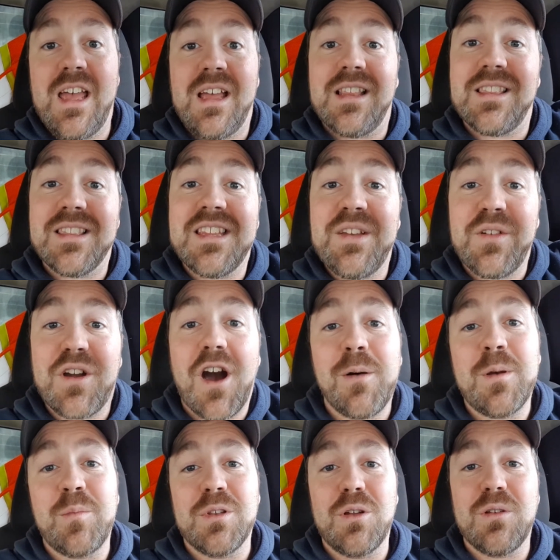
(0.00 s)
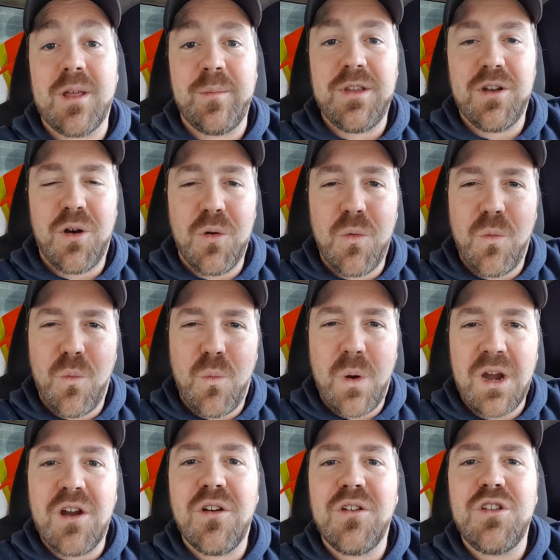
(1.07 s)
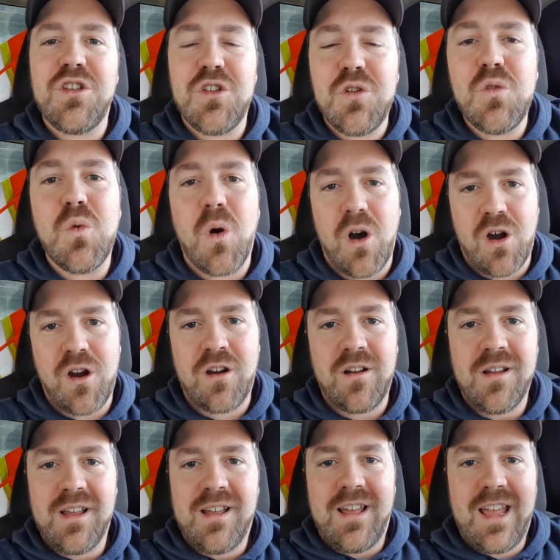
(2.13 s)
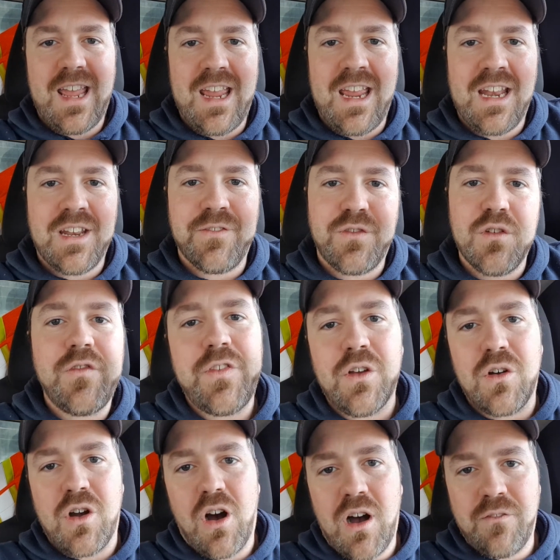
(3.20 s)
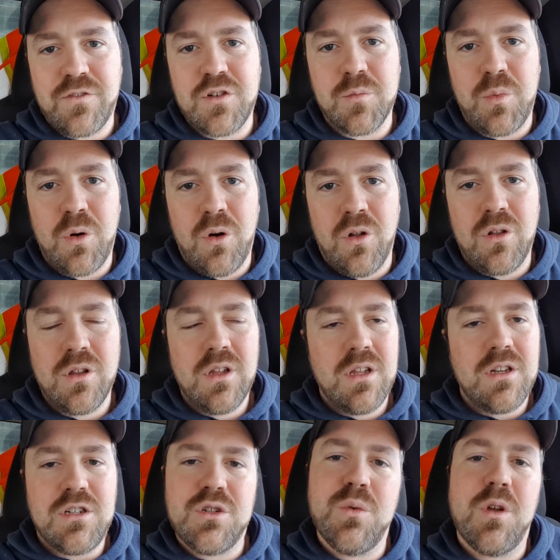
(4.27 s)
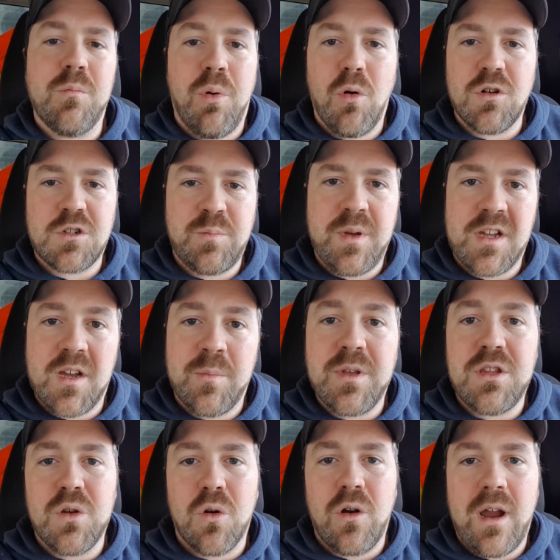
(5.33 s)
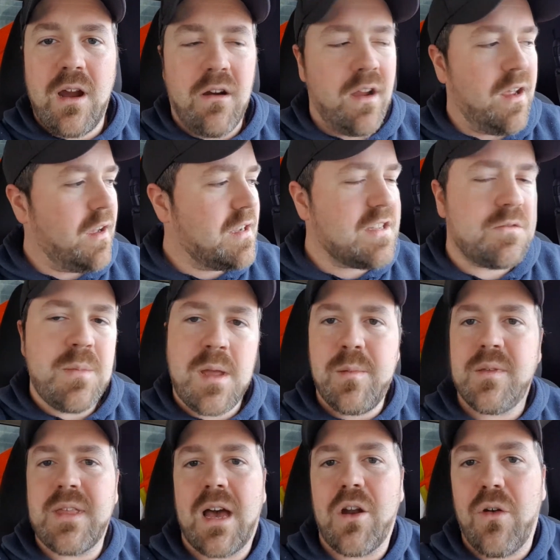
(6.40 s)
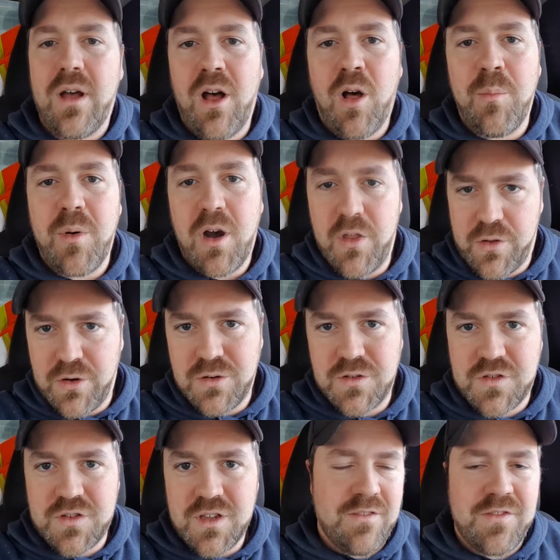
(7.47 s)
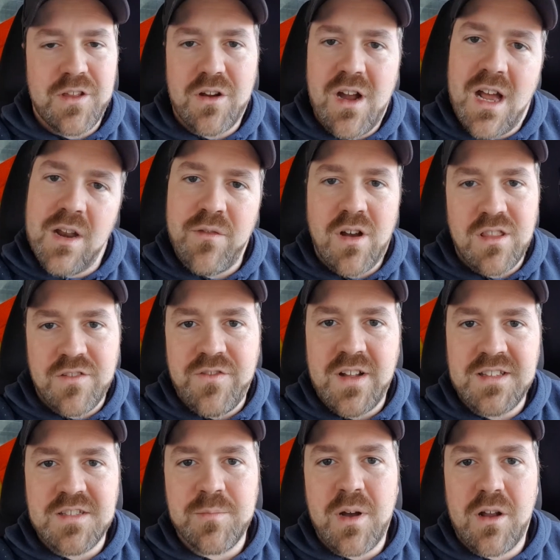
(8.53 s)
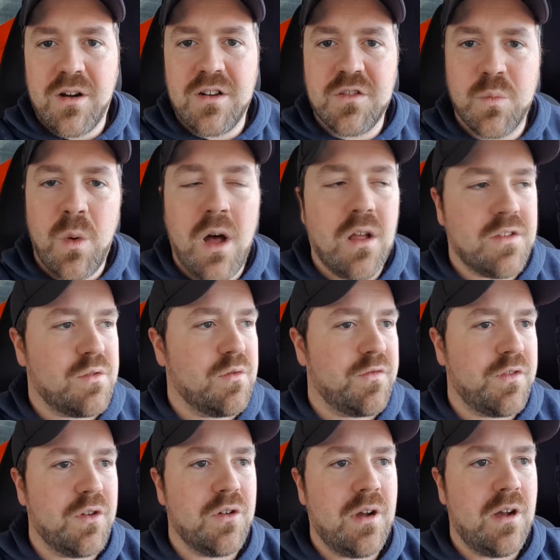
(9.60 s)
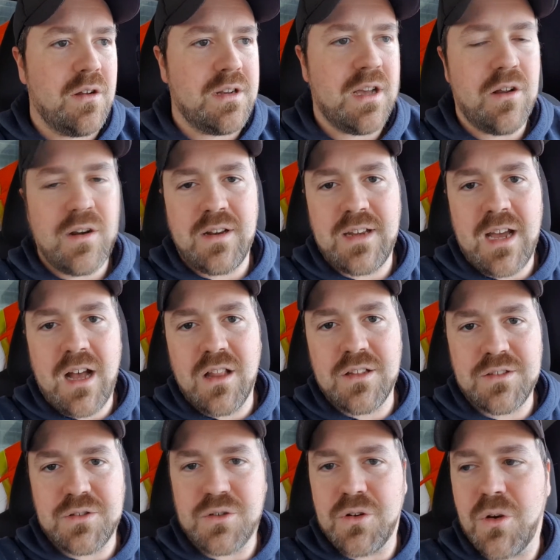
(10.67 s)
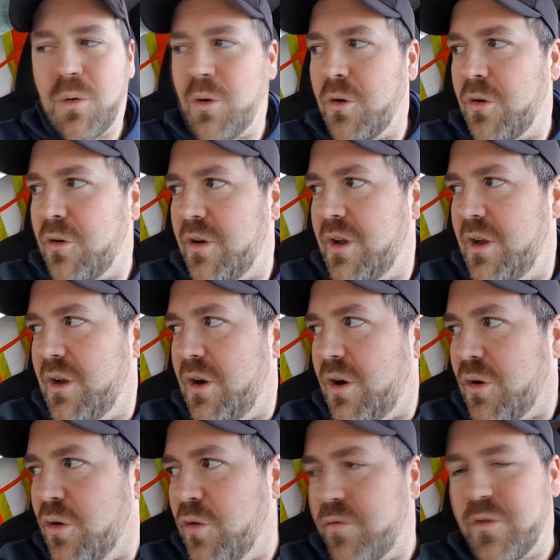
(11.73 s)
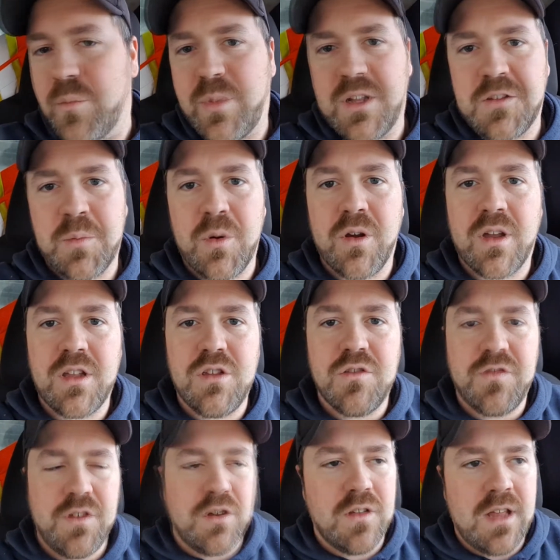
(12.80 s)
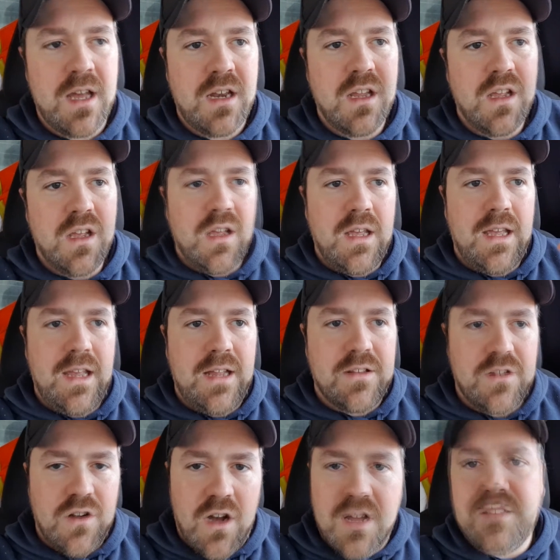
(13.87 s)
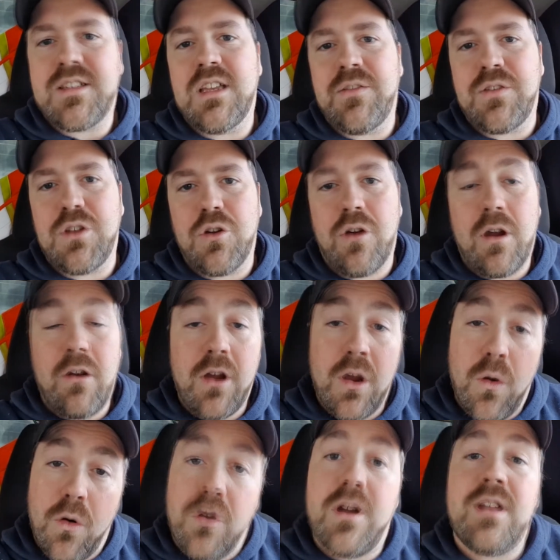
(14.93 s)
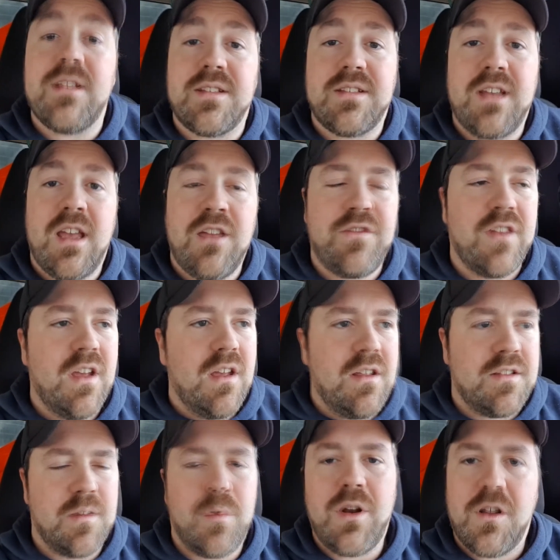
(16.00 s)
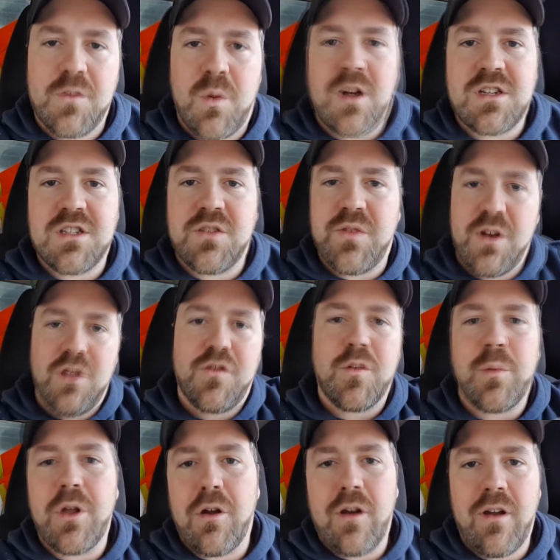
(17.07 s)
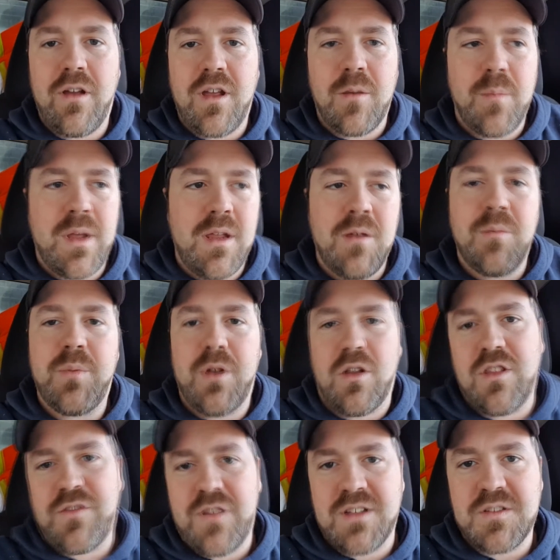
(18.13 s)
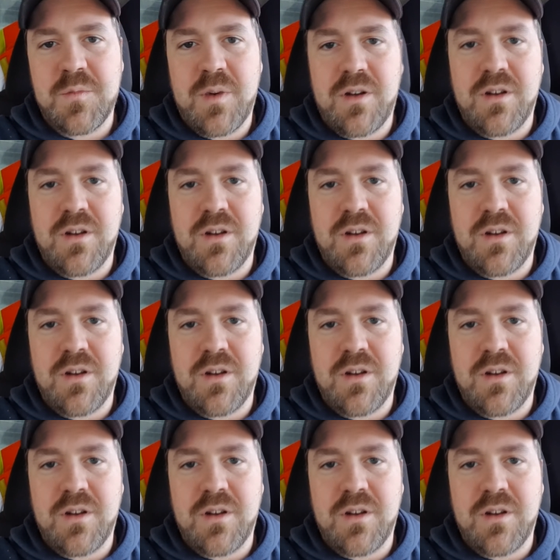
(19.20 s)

leave a comment below. Let me know where you are and if you feel comfortable doing porch pickup in your area, because maybe that'll help others if they're kind of on the fence about it as well. So if you're down in Dallas or over in Pittsburgh and you feel that is not safe in your area, or it is safe, someone else watching this video from your area may be on the fence about